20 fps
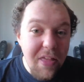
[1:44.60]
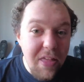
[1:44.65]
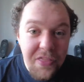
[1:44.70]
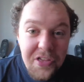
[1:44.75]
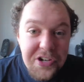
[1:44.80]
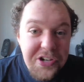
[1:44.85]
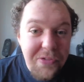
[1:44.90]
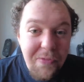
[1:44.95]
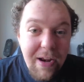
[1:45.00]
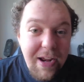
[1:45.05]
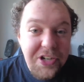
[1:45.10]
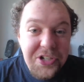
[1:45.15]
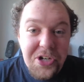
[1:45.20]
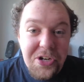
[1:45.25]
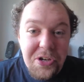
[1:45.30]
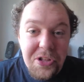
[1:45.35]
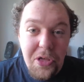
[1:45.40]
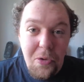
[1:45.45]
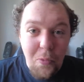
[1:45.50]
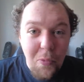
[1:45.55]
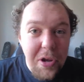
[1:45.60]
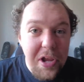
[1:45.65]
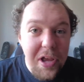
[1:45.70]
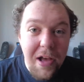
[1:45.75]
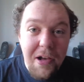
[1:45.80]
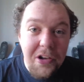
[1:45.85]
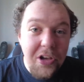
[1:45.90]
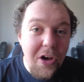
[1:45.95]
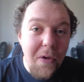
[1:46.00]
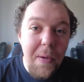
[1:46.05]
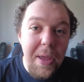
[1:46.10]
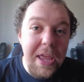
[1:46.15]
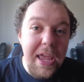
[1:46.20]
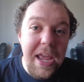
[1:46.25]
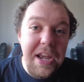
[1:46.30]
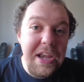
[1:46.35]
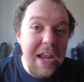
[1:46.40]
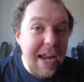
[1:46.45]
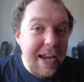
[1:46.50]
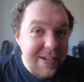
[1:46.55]
the direction that we are going
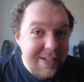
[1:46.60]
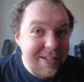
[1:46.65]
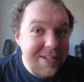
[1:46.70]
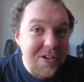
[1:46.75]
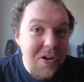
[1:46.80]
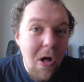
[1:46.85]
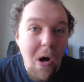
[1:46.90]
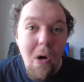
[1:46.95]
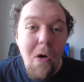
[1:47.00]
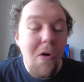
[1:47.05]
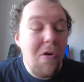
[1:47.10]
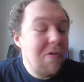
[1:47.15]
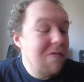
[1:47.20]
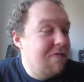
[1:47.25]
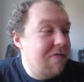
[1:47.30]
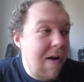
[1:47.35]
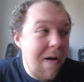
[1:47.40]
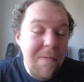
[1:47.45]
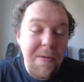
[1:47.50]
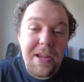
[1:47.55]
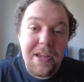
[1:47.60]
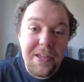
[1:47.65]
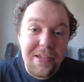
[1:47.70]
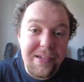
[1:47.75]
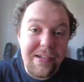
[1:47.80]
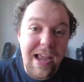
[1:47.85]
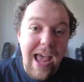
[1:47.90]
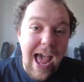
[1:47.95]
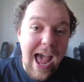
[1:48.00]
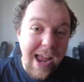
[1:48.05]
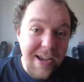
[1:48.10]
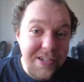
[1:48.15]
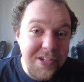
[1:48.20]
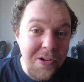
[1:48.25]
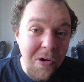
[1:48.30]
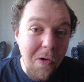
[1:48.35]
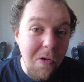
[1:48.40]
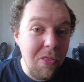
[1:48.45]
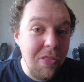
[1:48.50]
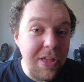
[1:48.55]
in is not very good at
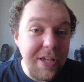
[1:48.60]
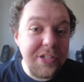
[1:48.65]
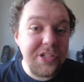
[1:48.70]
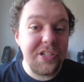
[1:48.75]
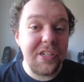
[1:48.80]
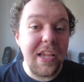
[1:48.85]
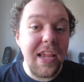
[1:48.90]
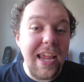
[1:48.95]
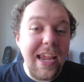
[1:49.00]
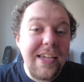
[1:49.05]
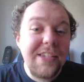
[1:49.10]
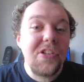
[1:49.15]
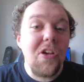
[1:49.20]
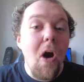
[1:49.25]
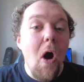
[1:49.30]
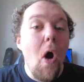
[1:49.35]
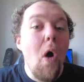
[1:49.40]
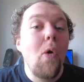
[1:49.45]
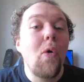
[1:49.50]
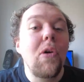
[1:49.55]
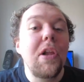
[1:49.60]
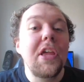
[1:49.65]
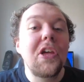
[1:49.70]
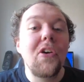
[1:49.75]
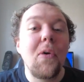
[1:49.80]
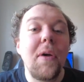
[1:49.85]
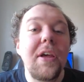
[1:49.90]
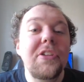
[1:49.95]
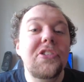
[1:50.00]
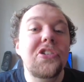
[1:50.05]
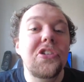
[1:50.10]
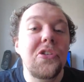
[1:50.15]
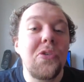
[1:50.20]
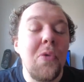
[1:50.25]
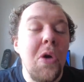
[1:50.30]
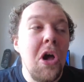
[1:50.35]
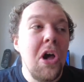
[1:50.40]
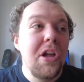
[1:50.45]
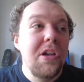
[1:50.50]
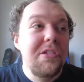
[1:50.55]
all. This is only going
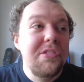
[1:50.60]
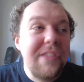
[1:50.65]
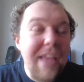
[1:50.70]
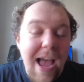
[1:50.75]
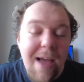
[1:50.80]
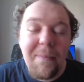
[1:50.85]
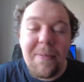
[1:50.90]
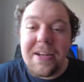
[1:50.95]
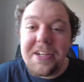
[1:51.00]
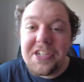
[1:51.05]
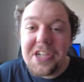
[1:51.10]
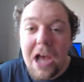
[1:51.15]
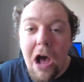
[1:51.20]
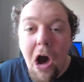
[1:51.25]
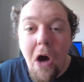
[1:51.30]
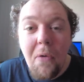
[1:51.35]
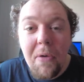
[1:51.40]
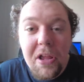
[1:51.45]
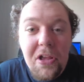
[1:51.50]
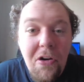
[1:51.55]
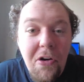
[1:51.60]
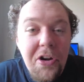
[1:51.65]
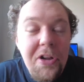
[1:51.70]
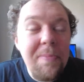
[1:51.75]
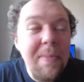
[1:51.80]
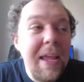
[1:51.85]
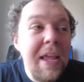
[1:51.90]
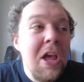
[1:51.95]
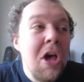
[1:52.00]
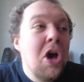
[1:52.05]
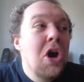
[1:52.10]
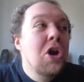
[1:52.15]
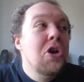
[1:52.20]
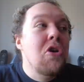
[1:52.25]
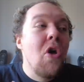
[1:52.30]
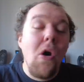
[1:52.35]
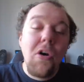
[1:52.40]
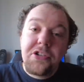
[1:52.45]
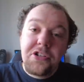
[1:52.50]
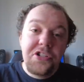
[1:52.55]
to damage our economy,
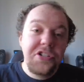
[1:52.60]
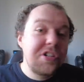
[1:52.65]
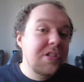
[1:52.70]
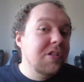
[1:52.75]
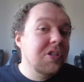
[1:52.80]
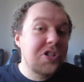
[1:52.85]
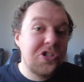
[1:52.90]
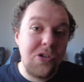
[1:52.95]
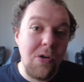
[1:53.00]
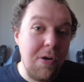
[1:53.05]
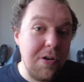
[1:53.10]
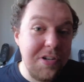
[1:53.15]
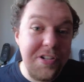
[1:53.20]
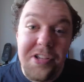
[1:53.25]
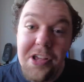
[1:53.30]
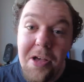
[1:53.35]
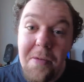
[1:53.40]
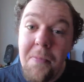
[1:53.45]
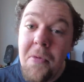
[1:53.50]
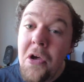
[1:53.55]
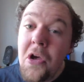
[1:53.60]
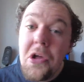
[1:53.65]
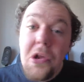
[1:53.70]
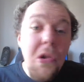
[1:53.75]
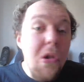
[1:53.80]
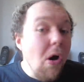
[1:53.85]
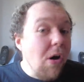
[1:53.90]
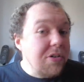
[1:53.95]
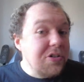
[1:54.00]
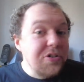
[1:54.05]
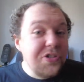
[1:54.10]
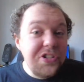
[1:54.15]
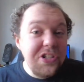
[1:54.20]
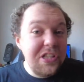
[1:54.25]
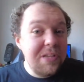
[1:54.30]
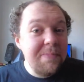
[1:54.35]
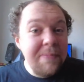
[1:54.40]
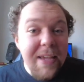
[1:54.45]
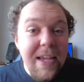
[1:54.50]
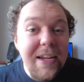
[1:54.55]
not just in the short term, not just
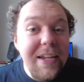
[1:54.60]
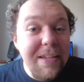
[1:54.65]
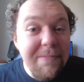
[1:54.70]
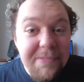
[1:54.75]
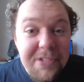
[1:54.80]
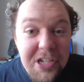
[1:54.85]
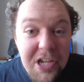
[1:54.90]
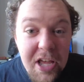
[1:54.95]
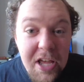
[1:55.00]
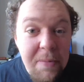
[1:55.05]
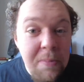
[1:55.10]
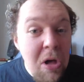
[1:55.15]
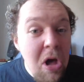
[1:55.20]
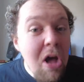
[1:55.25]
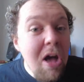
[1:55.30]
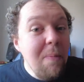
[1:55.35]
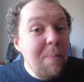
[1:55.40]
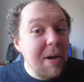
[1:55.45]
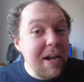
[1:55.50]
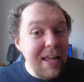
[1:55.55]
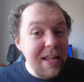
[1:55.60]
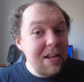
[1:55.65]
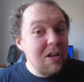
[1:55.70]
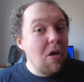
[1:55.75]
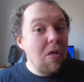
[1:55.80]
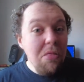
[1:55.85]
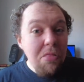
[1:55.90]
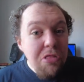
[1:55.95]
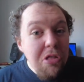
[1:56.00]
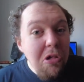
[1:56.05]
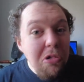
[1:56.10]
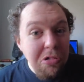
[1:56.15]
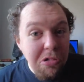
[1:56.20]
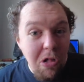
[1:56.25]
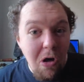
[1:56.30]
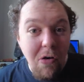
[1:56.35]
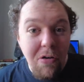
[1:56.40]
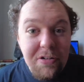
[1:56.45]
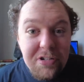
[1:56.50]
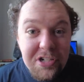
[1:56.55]
in the medium term, but in the
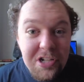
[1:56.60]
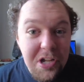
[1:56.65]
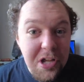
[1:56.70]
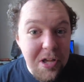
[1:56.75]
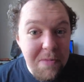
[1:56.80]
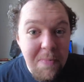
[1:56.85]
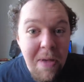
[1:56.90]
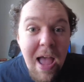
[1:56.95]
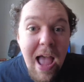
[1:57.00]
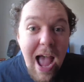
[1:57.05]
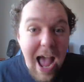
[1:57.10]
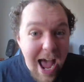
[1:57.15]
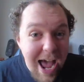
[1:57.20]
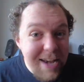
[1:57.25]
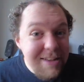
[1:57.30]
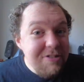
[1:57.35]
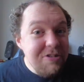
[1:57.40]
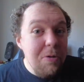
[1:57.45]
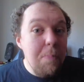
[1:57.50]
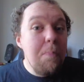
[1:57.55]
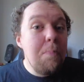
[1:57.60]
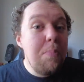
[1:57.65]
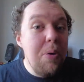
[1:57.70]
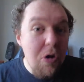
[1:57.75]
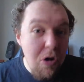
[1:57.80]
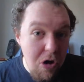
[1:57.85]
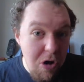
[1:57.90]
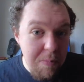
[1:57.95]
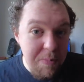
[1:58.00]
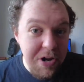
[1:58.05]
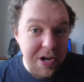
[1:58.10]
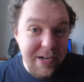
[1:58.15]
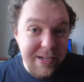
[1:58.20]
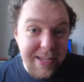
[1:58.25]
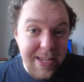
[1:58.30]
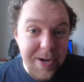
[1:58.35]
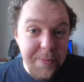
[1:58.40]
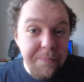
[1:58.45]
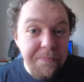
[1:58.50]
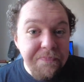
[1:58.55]
long term and
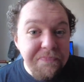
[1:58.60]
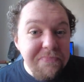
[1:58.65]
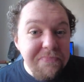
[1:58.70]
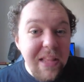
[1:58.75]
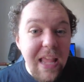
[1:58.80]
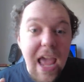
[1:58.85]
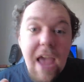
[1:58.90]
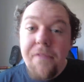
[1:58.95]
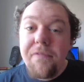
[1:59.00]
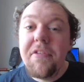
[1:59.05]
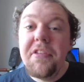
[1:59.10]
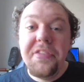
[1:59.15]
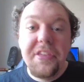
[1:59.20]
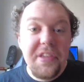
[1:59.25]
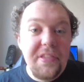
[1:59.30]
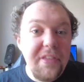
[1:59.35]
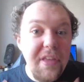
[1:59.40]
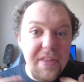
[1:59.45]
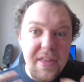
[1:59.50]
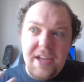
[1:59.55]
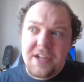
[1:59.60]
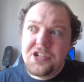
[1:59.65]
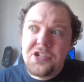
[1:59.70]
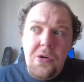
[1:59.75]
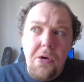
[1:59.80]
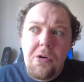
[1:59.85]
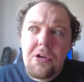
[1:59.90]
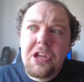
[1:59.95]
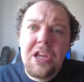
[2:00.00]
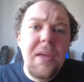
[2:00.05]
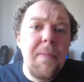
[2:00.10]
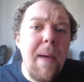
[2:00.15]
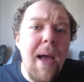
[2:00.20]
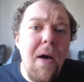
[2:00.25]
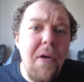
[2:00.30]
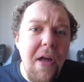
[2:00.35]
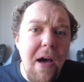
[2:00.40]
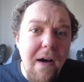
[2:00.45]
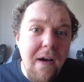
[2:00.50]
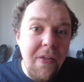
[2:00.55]
permanently. Everything that they're talking
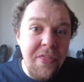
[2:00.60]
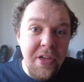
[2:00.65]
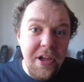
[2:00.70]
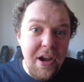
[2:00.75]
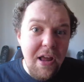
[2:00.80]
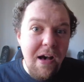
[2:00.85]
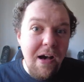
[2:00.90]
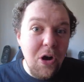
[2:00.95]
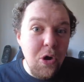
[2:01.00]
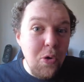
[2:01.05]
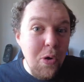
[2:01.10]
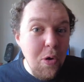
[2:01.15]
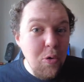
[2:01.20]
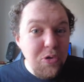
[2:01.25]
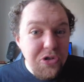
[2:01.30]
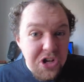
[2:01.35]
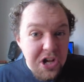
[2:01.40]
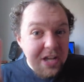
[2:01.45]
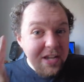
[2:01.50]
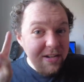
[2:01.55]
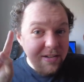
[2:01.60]
about that are, quote,